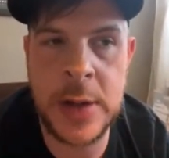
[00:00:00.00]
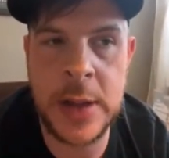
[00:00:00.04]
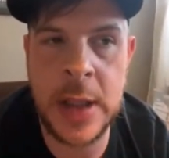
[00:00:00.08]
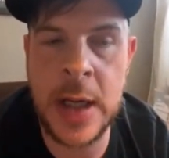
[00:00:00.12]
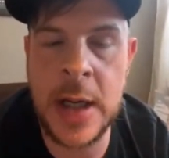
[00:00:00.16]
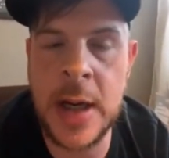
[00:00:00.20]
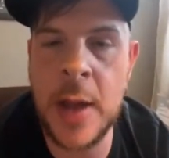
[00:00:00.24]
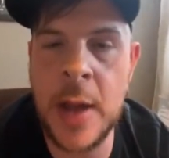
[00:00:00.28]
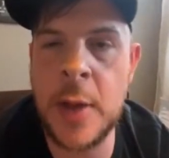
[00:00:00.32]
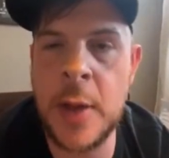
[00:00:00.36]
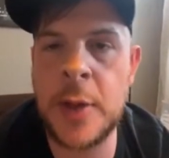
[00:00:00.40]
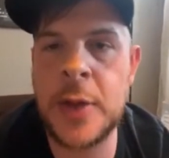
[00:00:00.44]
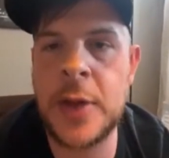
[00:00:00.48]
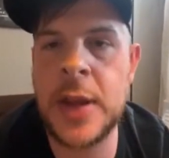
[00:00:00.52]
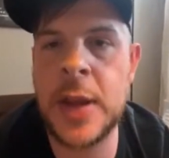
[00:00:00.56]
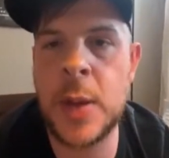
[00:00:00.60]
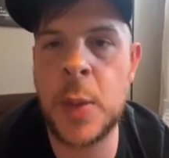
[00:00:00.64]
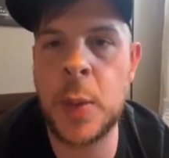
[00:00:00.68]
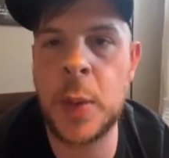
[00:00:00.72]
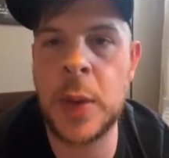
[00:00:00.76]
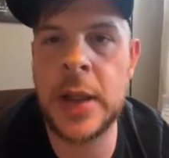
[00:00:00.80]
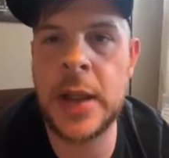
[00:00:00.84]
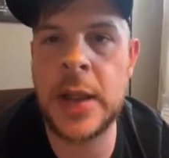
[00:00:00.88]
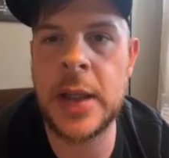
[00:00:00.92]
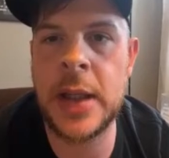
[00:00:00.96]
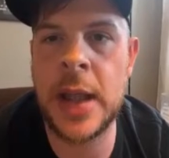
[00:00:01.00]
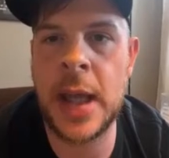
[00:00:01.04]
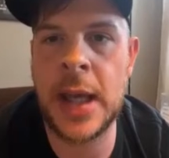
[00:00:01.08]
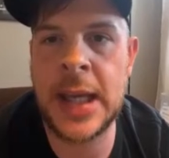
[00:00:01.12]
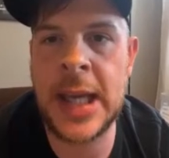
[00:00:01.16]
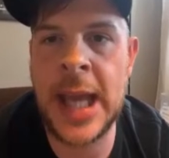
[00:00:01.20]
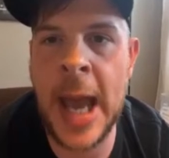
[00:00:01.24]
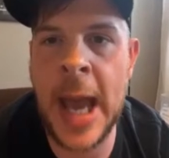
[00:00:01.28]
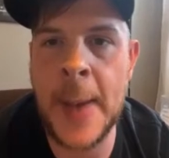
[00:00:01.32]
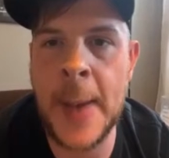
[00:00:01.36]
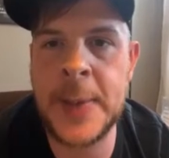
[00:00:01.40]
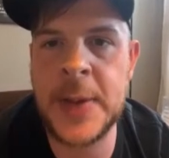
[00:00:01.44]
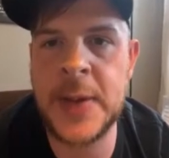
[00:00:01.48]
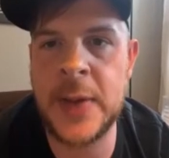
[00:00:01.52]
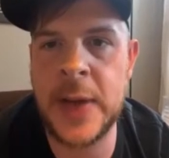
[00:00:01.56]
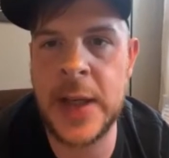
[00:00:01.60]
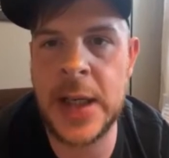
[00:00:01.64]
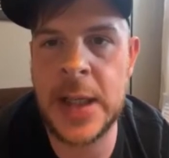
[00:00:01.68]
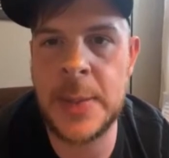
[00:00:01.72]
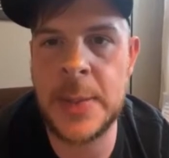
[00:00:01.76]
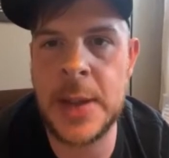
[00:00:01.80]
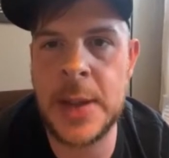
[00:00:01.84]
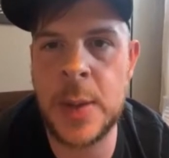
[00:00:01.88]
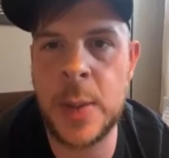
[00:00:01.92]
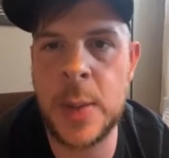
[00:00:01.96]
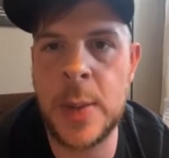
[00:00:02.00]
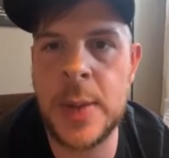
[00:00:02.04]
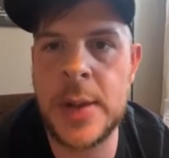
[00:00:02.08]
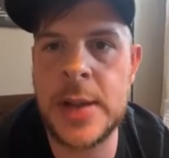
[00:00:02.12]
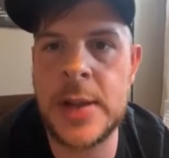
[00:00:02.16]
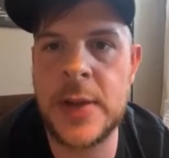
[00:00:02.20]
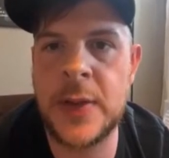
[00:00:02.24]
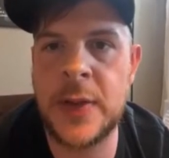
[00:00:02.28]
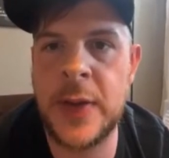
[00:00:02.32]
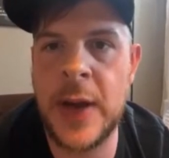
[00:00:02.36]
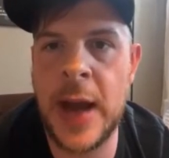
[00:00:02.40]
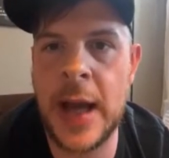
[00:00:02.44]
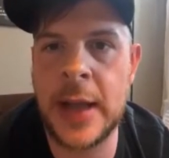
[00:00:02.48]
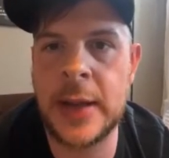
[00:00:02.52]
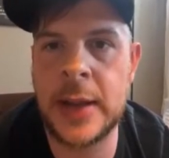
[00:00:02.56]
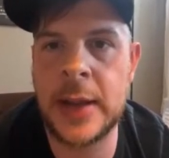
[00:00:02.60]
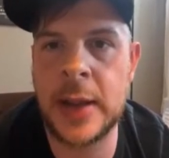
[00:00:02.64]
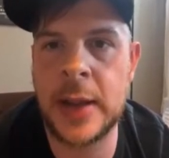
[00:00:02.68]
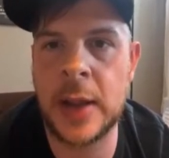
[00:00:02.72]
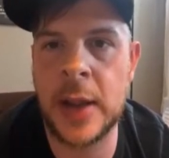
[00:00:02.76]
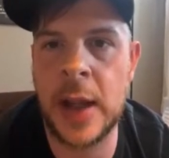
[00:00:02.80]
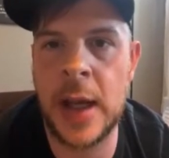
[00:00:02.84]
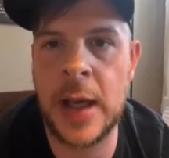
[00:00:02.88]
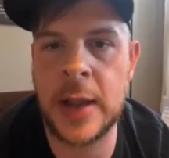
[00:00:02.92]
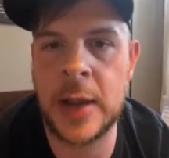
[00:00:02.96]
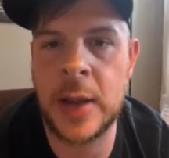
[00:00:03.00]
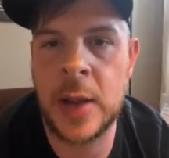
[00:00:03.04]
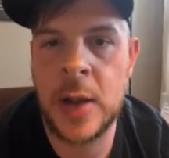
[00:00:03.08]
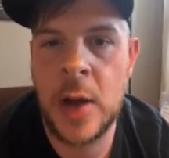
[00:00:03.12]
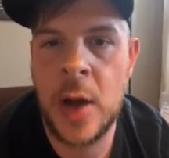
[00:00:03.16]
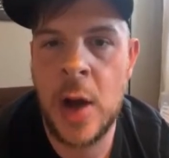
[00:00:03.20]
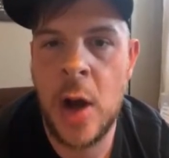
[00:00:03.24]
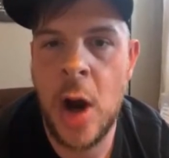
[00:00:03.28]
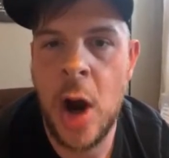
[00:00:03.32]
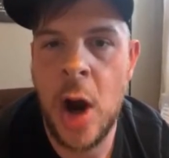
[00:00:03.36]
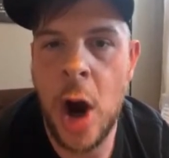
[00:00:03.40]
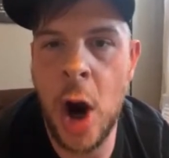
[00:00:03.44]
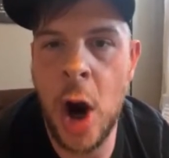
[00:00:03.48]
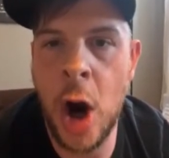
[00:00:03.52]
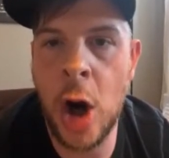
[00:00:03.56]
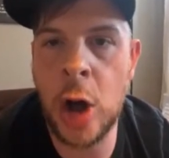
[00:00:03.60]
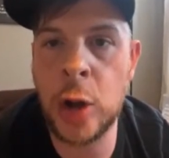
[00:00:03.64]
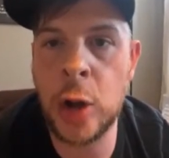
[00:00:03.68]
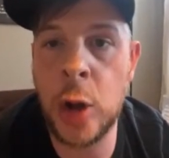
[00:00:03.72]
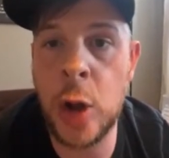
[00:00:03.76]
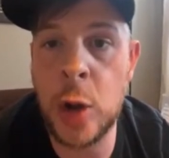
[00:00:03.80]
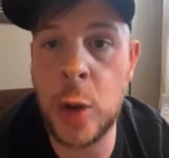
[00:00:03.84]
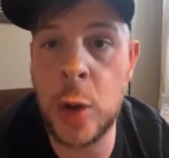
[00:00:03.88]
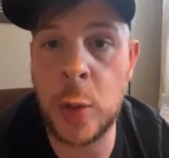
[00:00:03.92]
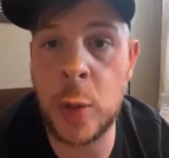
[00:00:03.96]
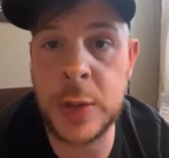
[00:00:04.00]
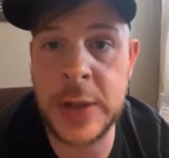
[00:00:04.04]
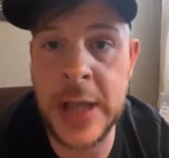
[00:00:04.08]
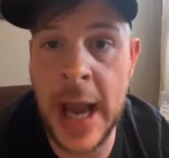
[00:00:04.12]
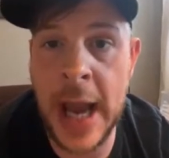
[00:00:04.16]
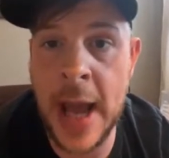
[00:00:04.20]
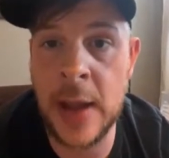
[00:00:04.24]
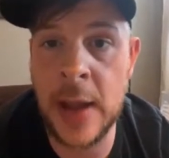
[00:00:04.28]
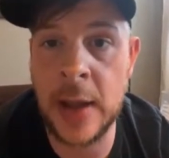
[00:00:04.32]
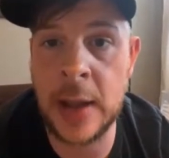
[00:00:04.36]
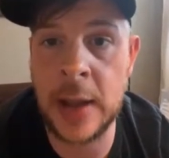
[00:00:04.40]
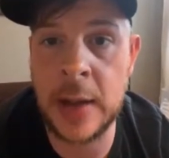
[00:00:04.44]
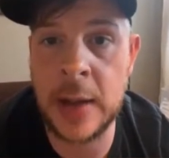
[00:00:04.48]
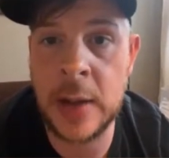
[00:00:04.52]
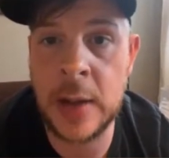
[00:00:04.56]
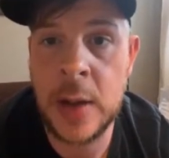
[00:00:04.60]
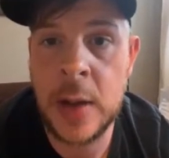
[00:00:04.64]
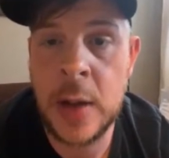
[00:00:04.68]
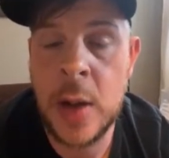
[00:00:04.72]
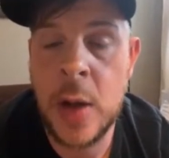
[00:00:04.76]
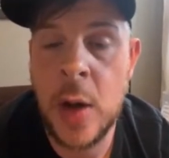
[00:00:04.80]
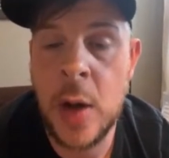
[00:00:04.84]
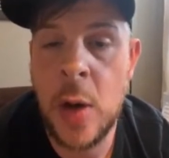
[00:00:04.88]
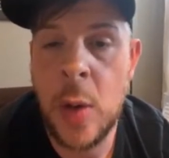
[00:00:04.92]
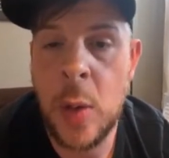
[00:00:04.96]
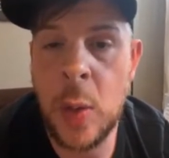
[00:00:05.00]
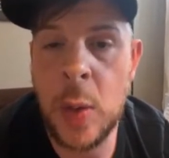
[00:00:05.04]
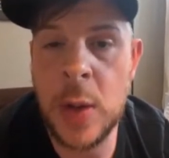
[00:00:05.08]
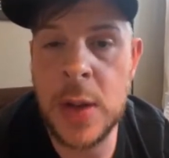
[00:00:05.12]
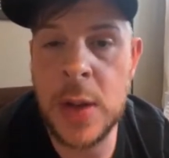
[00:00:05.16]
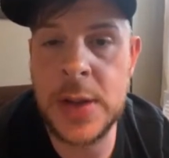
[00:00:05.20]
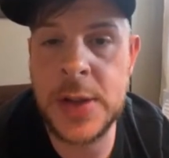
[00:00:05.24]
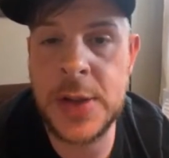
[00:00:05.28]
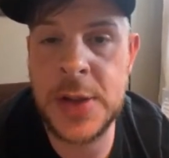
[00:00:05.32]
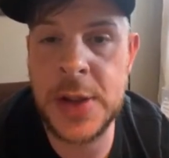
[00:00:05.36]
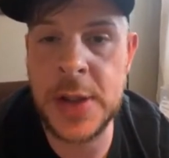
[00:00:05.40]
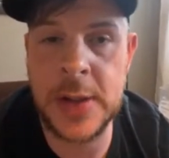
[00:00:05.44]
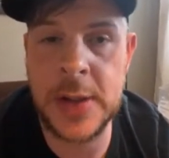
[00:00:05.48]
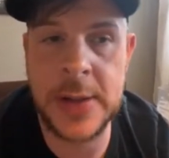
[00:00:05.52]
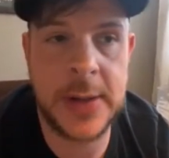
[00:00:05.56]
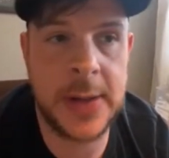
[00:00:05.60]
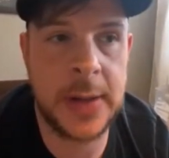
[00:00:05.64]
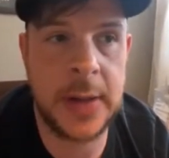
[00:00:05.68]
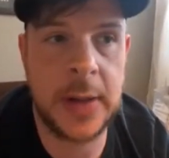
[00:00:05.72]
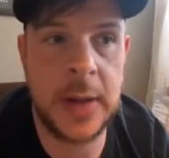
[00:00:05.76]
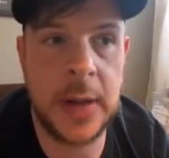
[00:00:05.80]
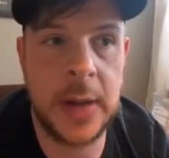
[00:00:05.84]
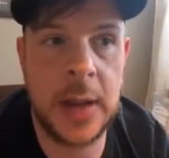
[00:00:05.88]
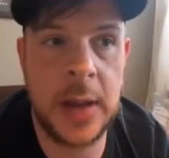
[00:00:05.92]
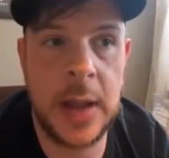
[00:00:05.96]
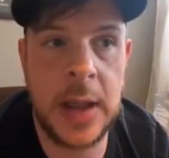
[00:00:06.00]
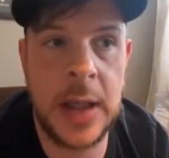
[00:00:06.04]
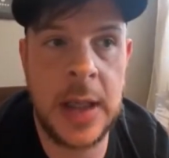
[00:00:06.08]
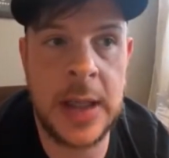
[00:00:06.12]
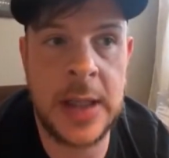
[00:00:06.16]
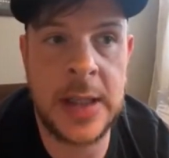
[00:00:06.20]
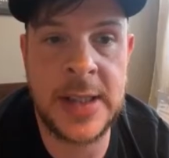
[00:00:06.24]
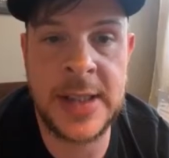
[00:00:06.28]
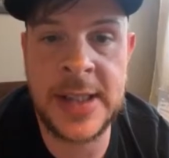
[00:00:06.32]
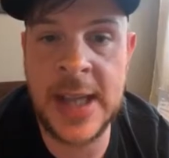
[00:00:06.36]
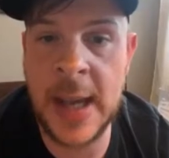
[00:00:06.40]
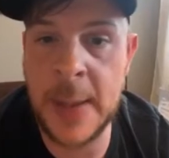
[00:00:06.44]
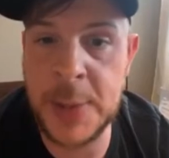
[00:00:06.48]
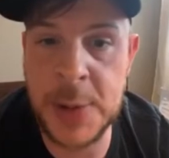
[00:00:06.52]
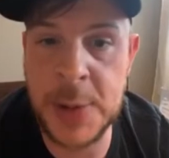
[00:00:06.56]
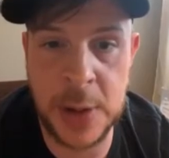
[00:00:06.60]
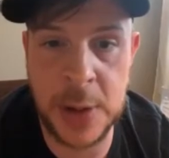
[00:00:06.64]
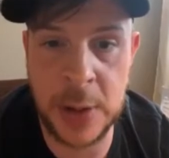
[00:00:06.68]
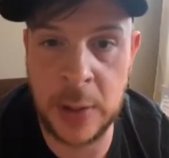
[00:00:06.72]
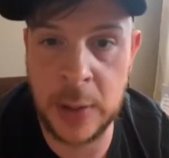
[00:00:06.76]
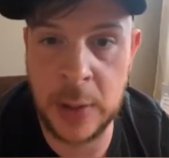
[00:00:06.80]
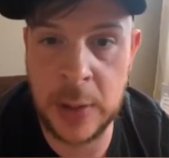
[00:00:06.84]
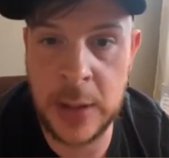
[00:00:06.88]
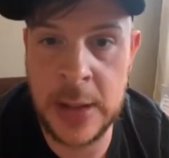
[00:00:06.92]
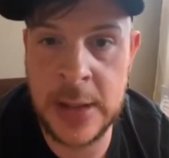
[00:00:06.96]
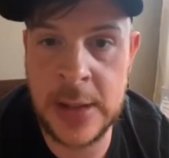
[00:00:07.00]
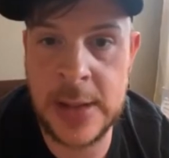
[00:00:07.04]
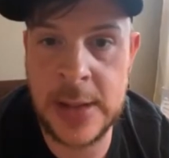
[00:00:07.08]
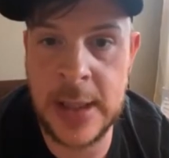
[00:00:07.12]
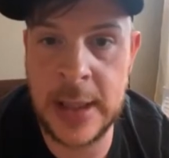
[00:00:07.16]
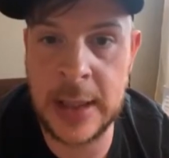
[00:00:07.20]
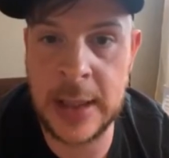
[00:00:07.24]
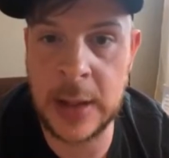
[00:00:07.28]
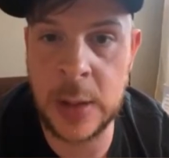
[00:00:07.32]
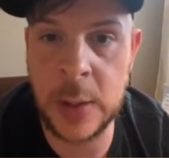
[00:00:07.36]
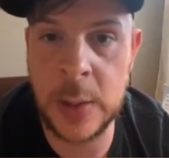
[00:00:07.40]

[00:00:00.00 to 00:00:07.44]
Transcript: And another thing that really like captivated me was the fact that like our local talent was just exceptional in St.